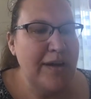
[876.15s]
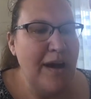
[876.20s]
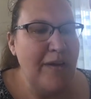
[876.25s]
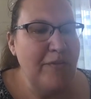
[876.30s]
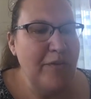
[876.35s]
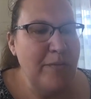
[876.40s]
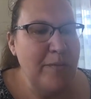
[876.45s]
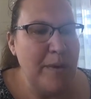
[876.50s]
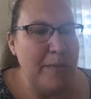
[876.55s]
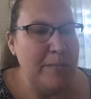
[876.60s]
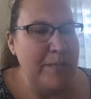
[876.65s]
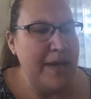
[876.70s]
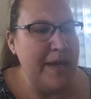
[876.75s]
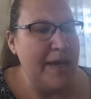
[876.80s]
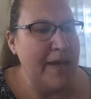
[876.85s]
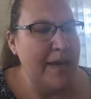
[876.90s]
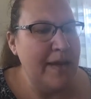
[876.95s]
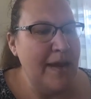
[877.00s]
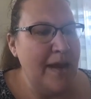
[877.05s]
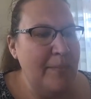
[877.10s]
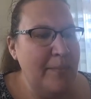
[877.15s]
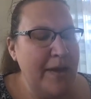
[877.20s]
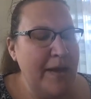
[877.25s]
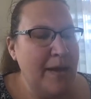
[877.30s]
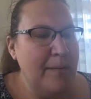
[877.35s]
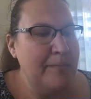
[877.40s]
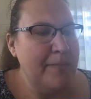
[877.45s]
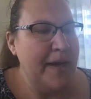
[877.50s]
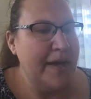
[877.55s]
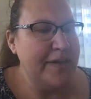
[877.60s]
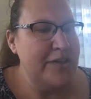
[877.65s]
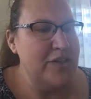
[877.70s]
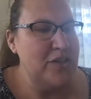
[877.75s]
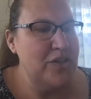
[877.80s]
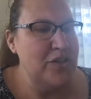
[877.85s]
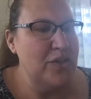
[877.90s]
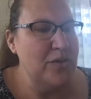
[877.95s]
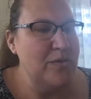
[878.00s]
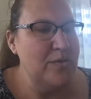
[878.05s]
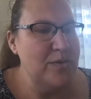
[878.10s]
government meeting coming up
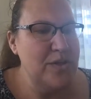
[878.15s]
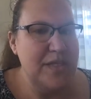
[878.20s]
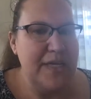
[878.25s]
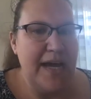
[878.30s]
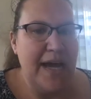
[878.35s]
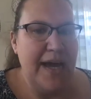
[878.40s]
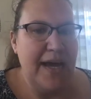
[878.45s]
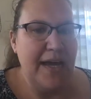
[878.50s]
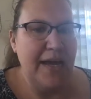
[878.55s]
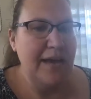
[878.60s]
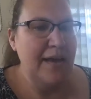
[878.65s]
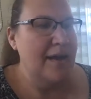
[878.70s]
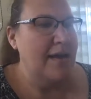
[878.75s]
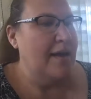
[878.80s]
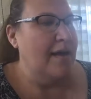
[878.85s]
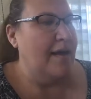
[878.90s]
next Tuesday.